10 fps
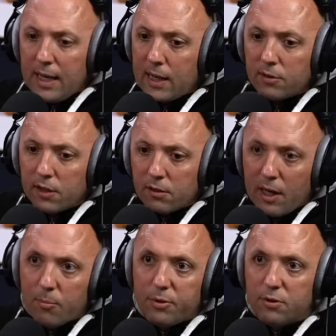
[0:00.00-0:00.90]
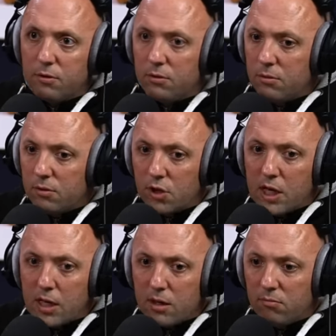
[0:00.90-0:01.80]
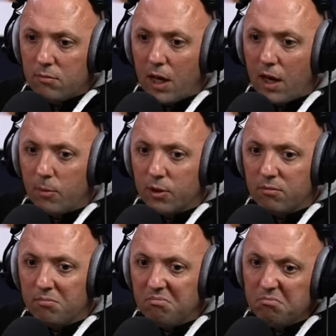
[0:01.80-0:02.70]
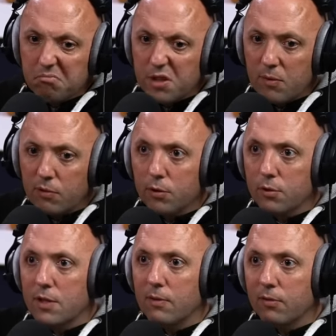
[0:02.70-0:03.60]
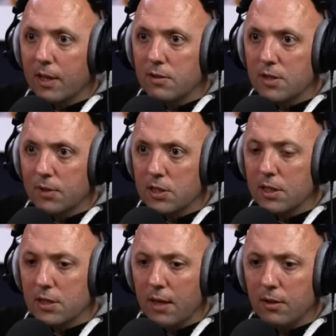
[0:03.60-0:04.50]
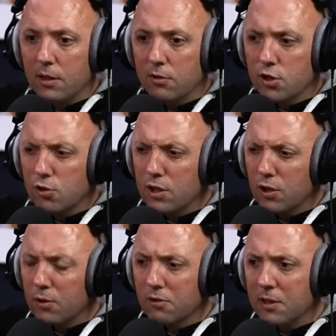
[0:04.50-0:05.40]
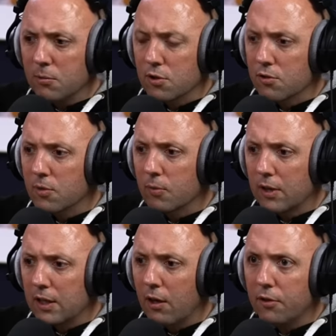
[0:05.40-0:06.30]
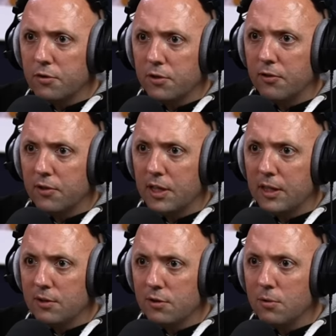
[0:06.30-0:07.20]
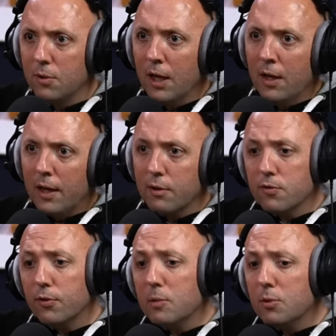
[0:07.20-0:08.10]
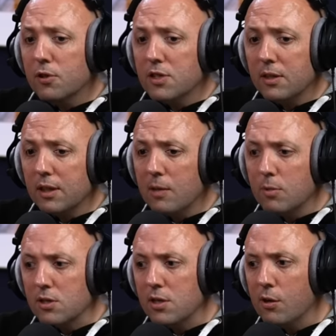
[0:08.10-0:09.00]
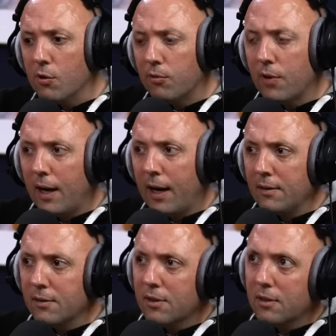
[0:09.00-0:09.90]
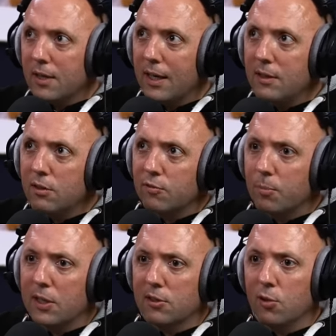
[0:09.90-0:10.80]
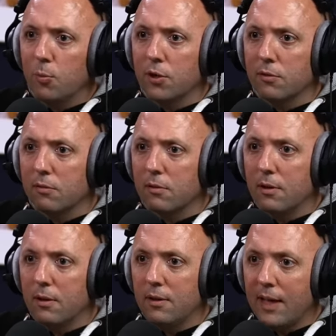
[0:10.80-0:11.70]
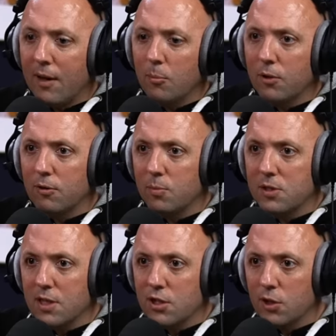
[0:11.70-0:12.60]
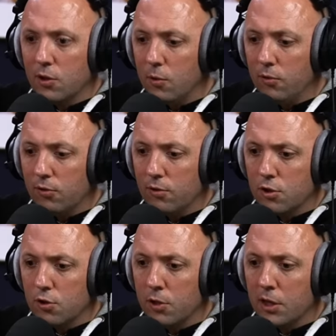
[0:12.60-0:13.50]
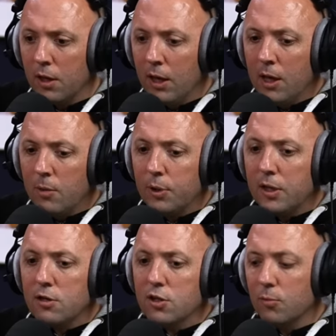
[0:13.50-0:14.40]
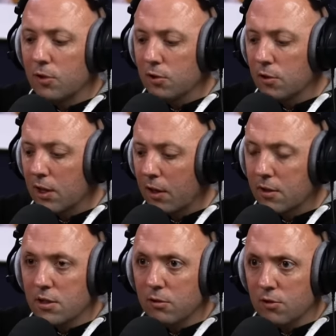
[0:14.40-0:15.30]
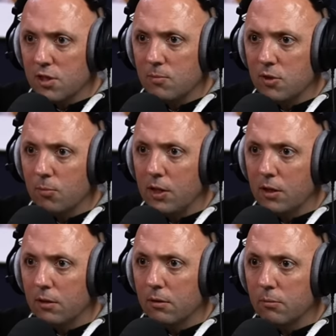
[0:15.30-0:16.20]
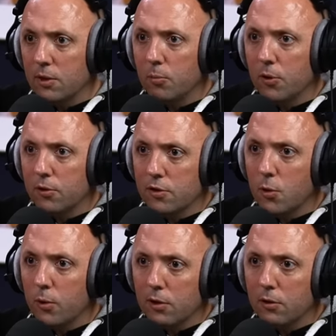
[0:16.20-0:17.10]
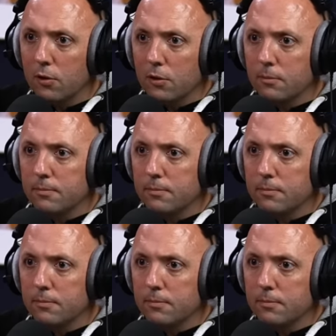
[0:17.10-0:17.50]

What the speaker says: Ailing, Ampadu, Gray on 74, 75, 76. And then you had Strike, who I think was on something like 132. And it's funny because in the game itself, I hadn't kind of picked up on that amount of possession going through Strike. But it is something to look at, because it does seem to be where the ball is going a lot.